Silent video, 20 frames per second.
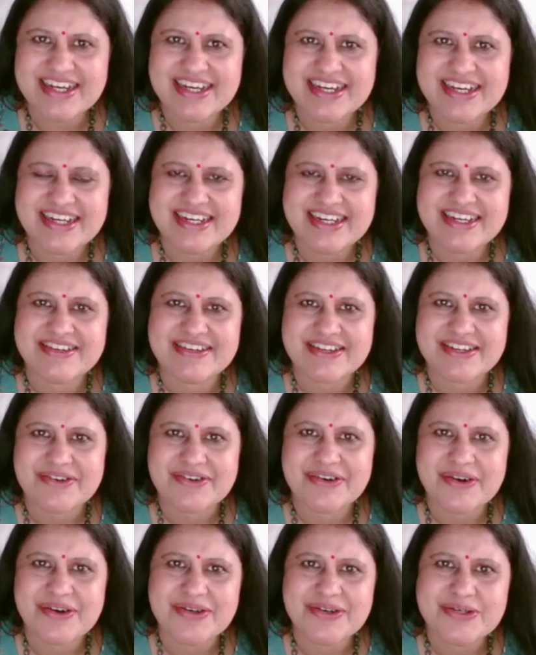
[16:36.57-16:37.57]
I had
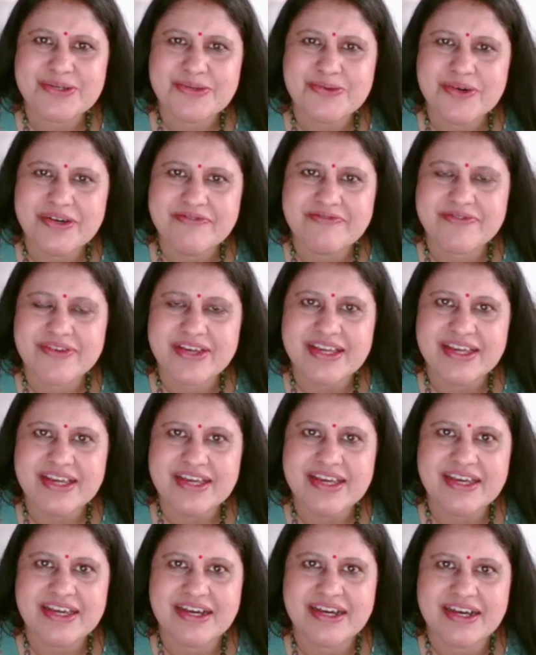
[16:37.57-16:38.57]
gone to a
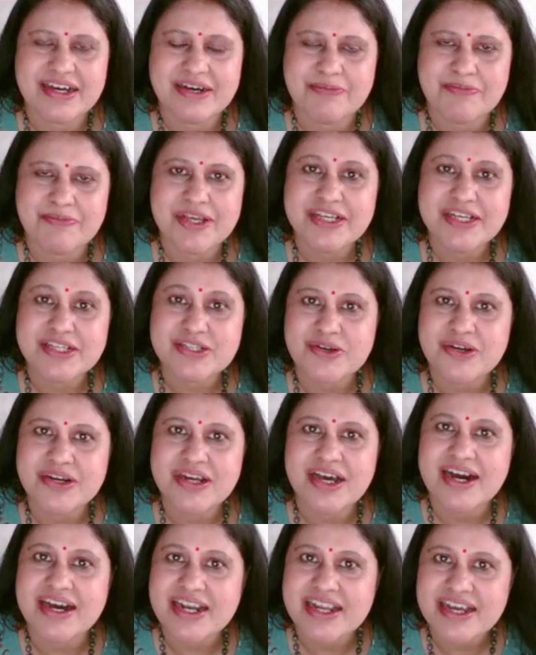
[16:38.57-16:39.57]
very place called
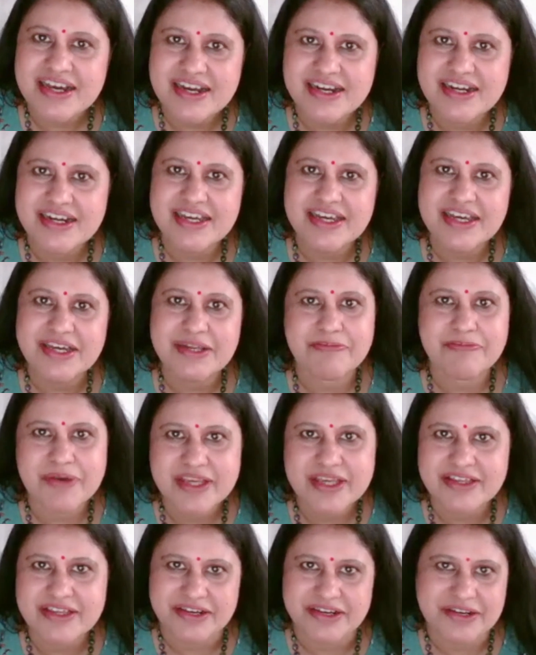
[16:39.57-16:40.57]
Halahalli in
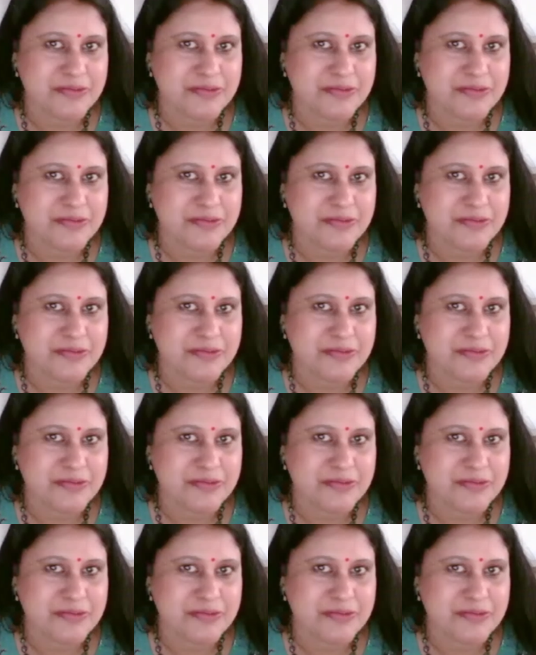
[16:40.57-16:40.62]
Bidar.